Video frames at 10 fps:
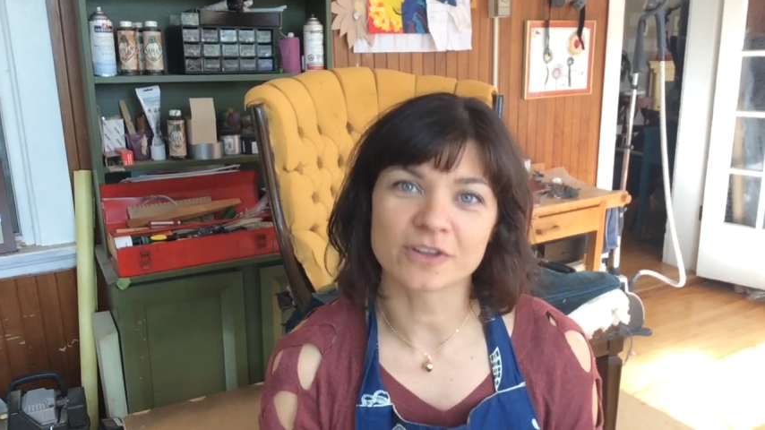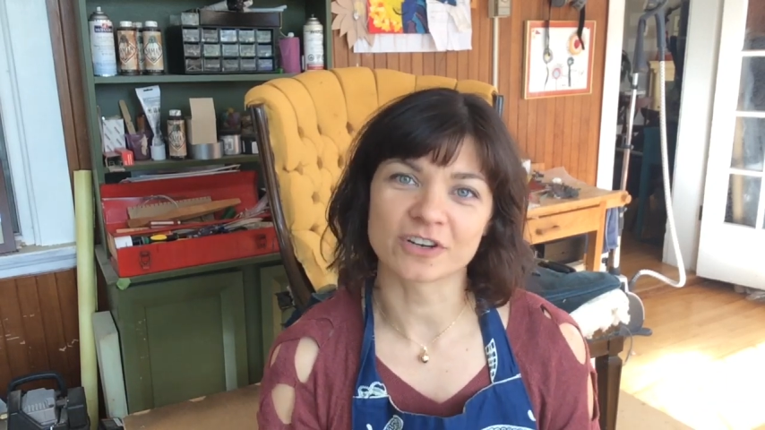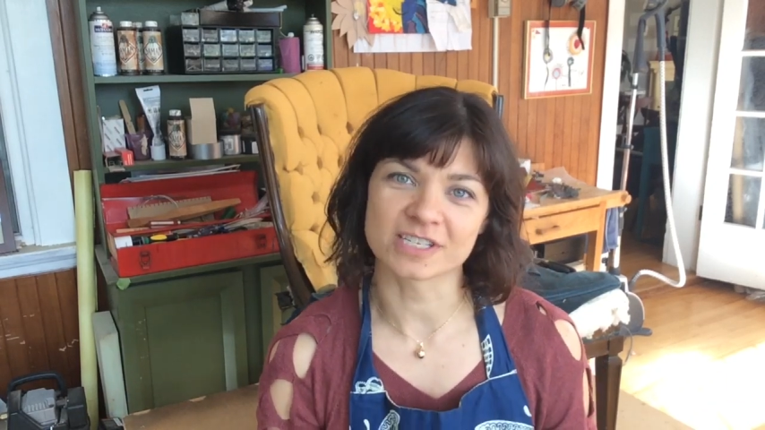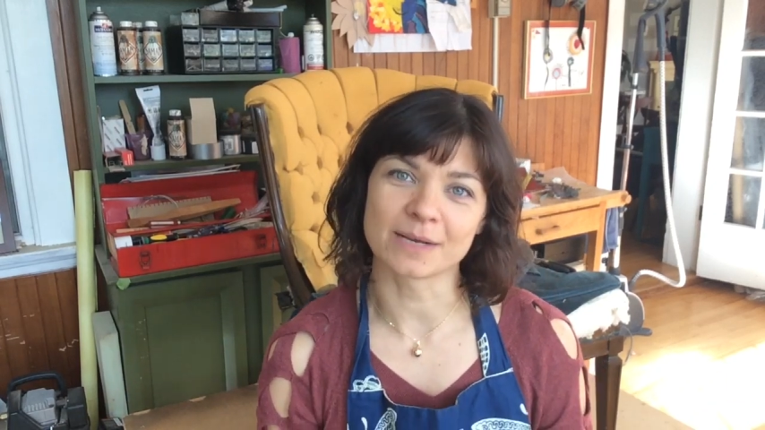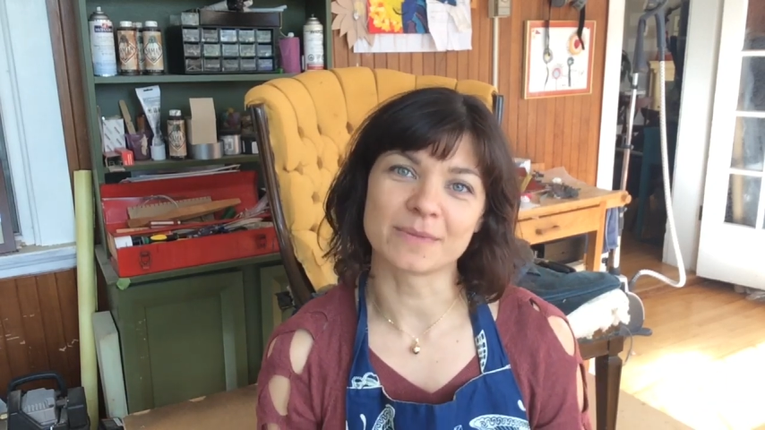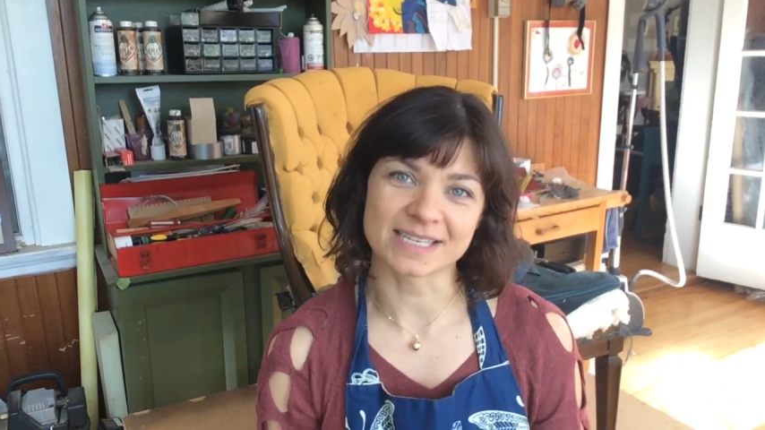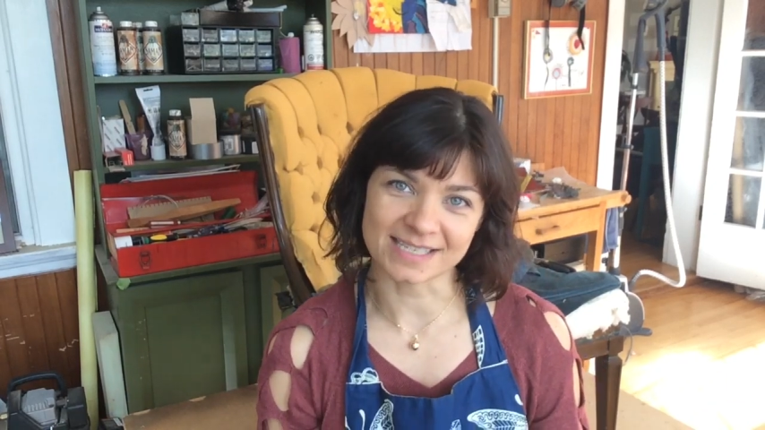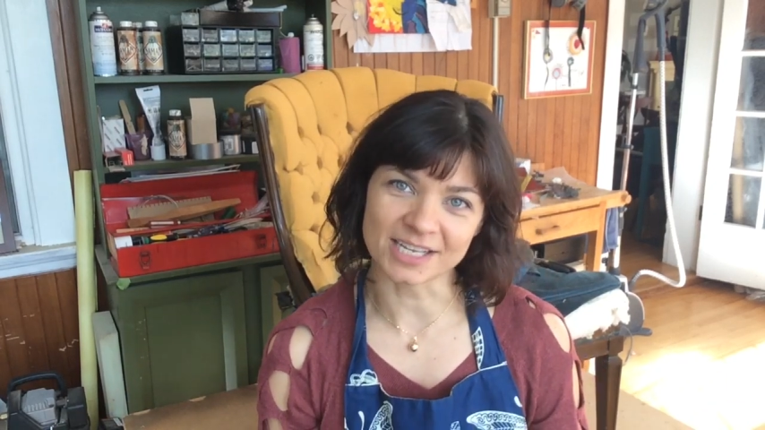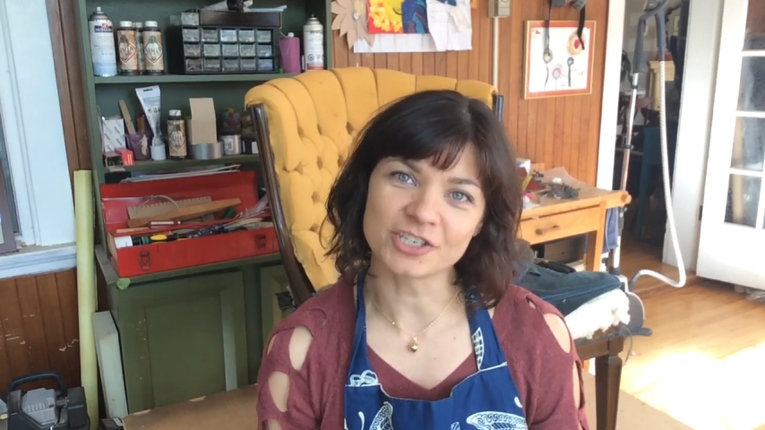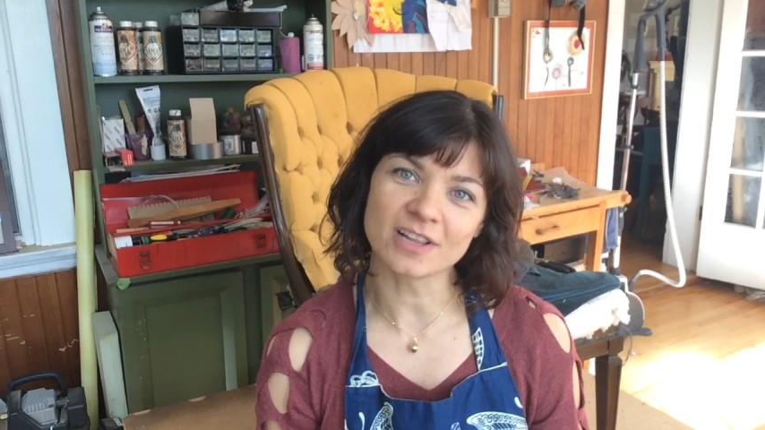there are some
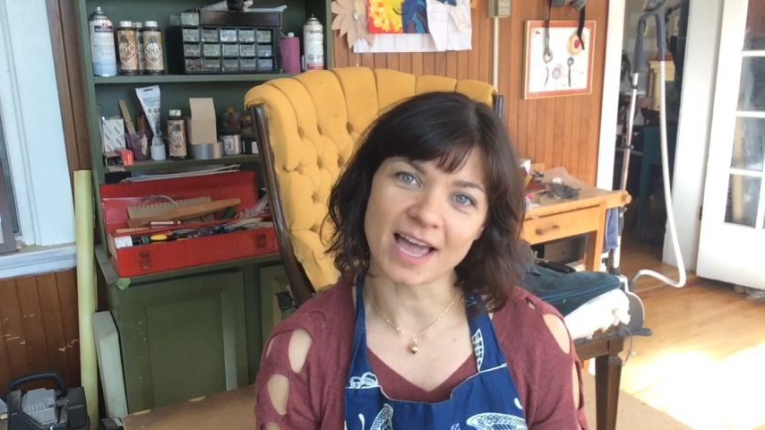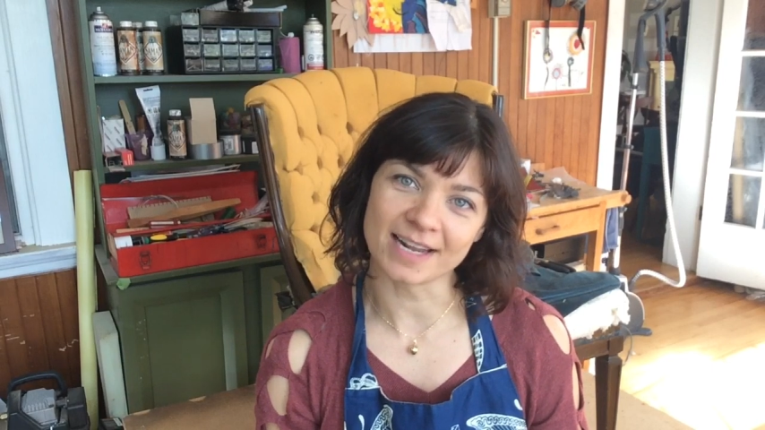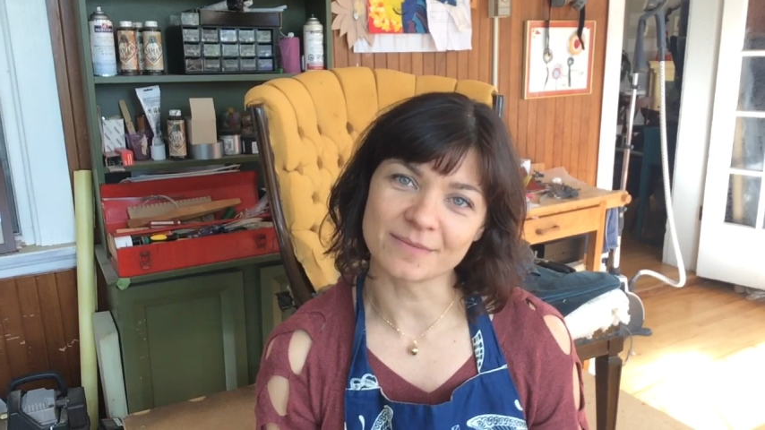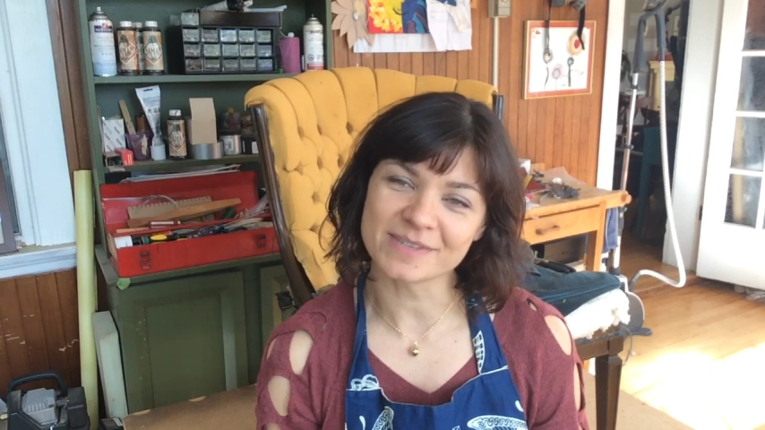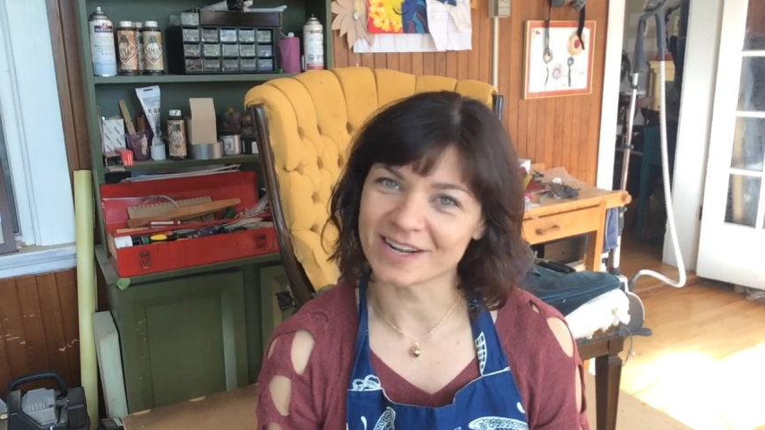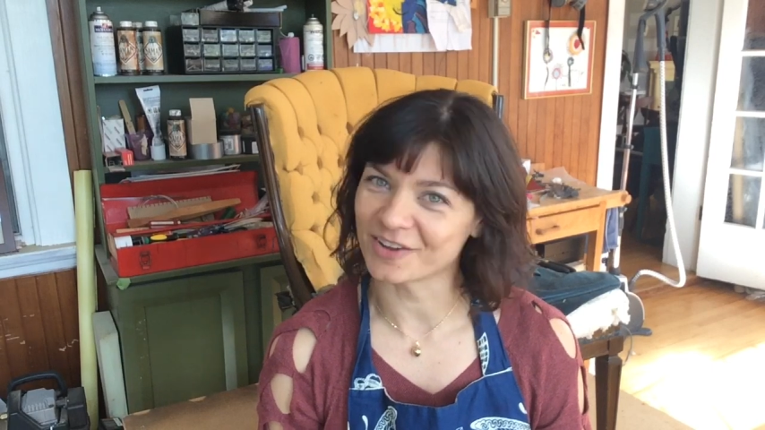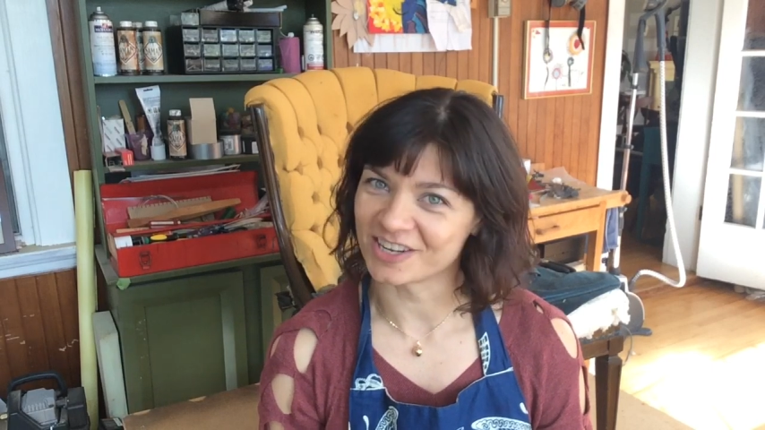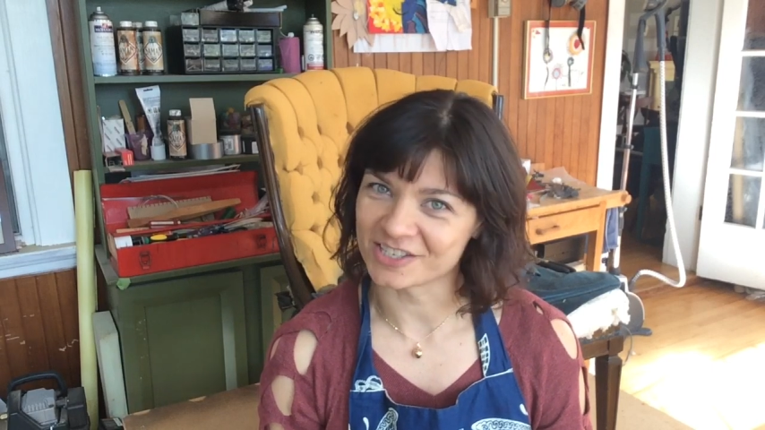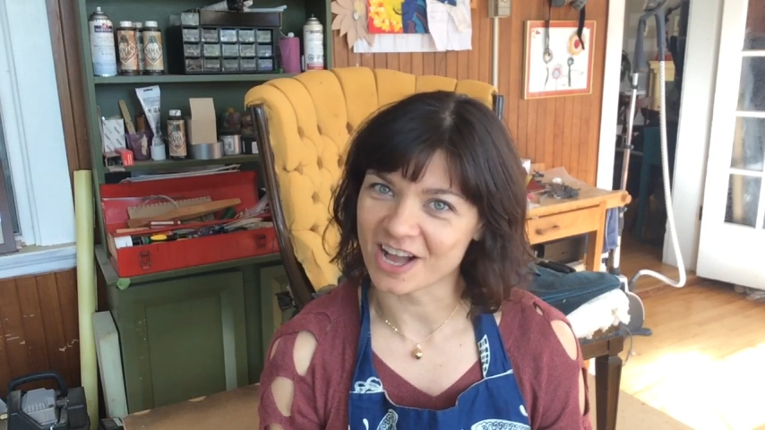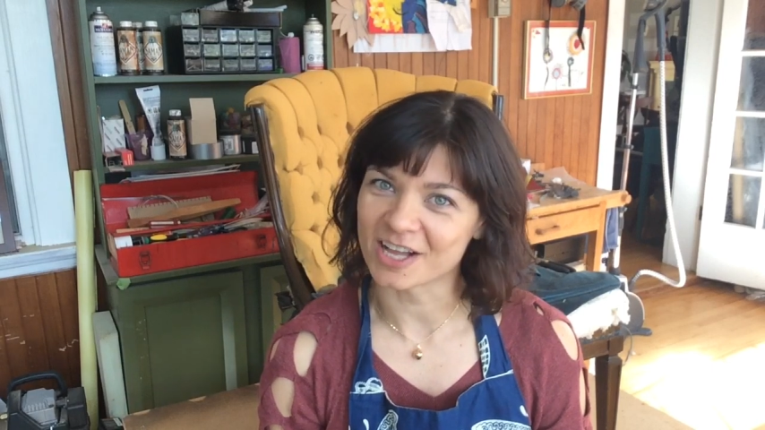essential items that I'm
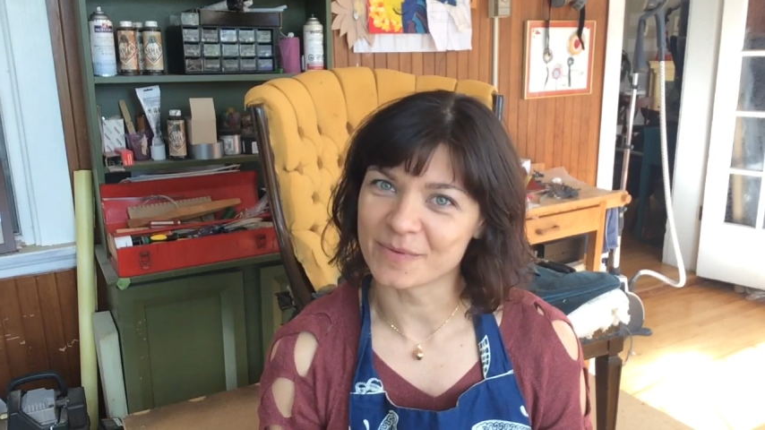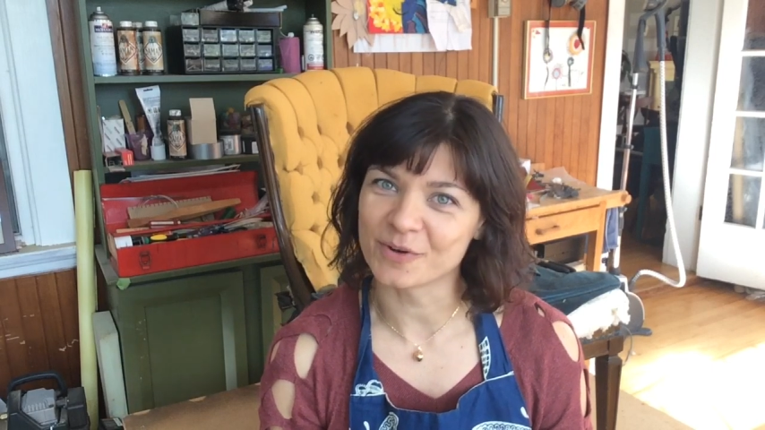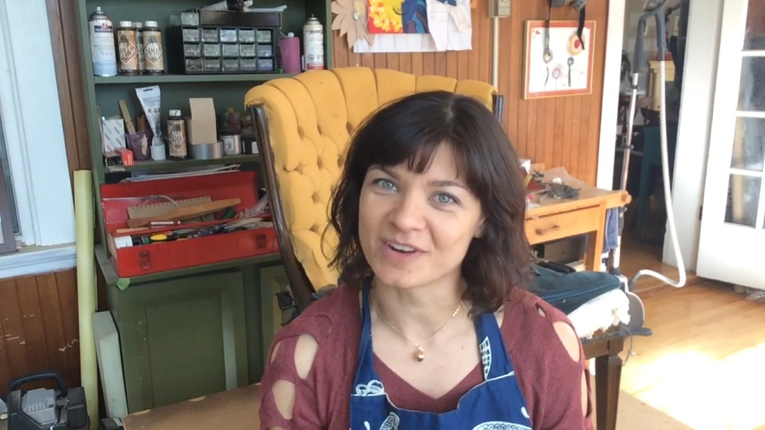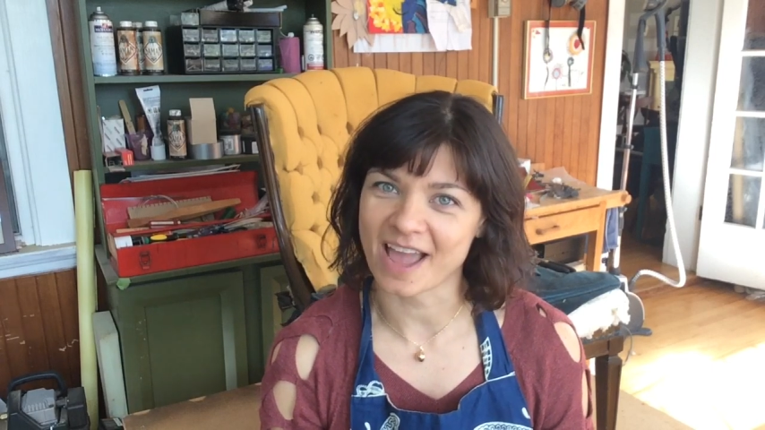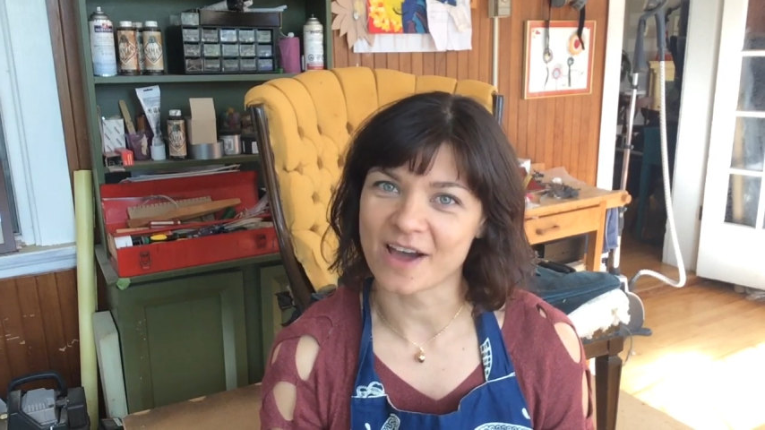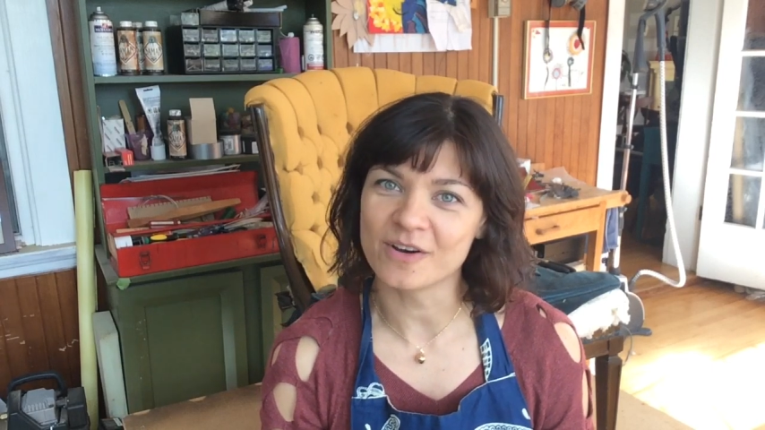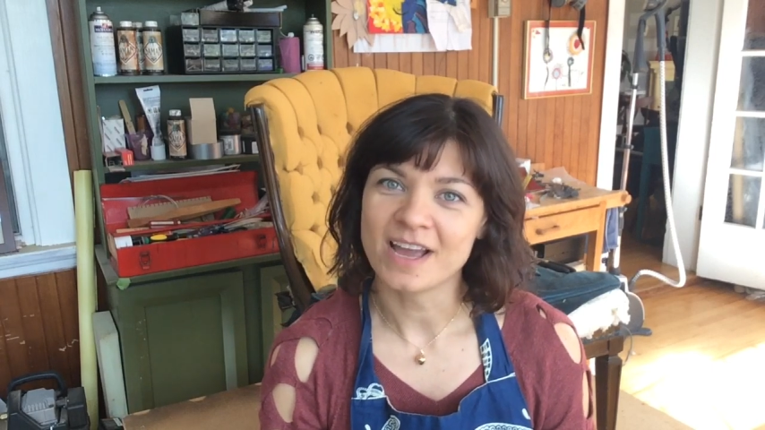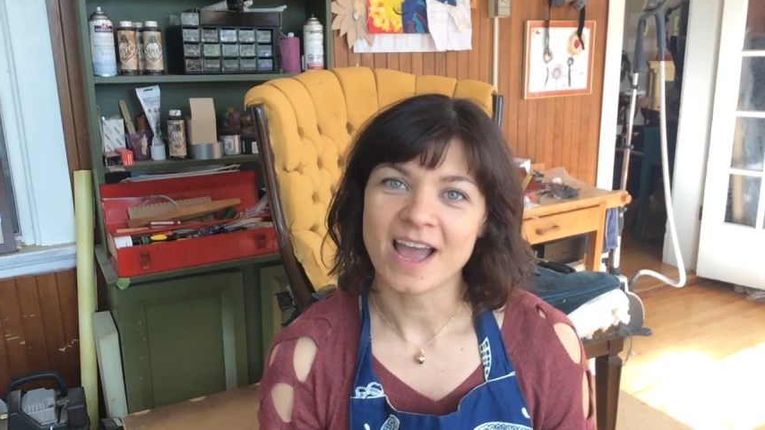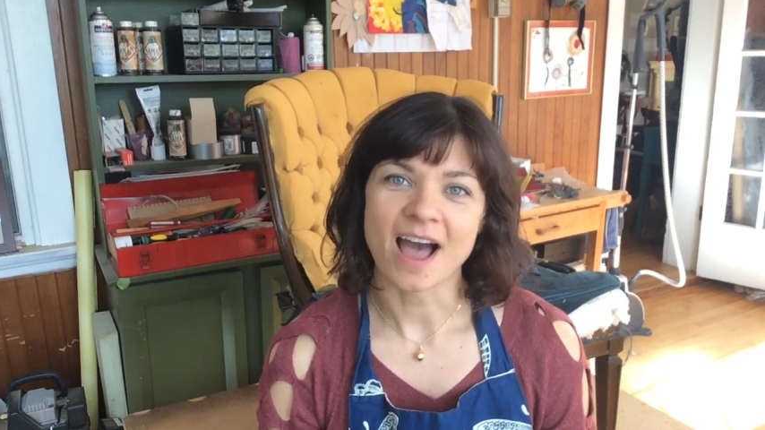going to talk about now,